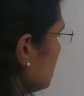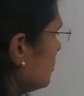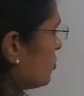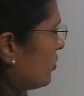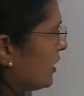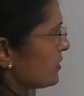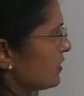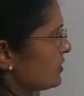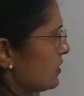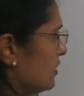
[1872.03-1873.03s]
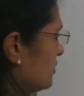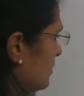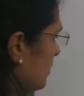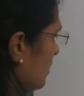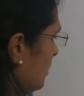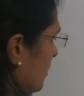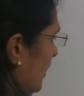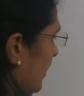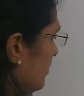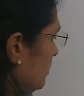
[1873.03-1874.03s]
So x is 6
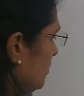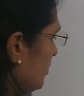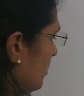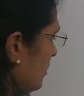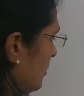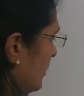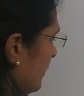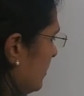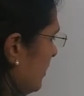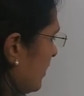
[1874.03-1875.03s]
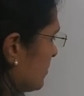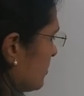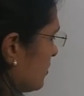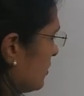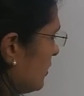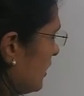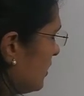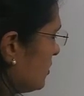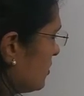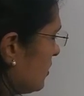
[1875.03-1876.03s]
and 10x, that
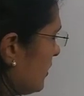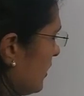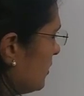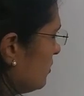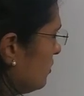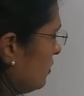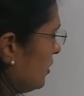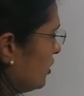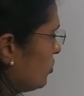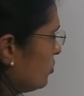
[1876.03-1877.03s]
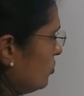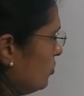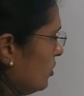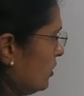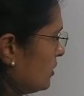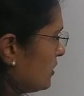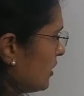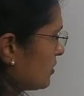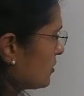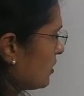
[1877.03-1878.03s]
is 10 into
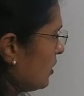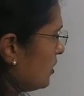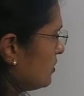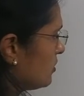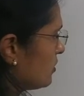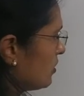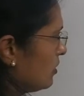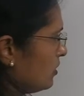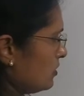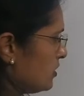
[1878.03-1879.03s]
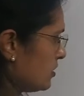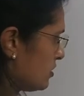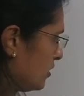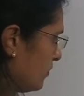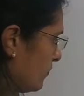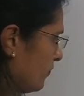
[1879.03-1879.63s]
6 is 60.